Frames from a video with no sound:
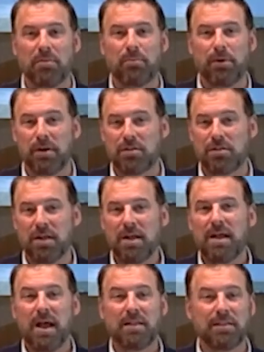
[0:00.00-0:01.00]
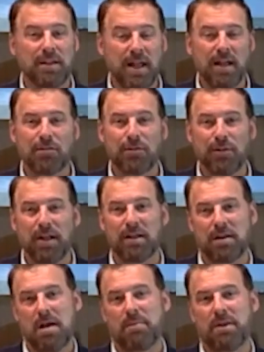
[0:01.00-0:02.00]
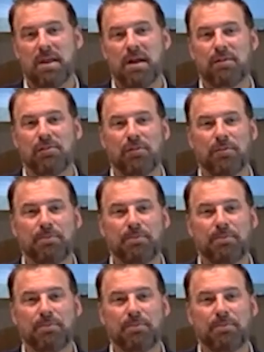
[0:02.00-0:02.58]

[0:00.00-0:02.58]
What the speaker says: Bush at the National Economic Council.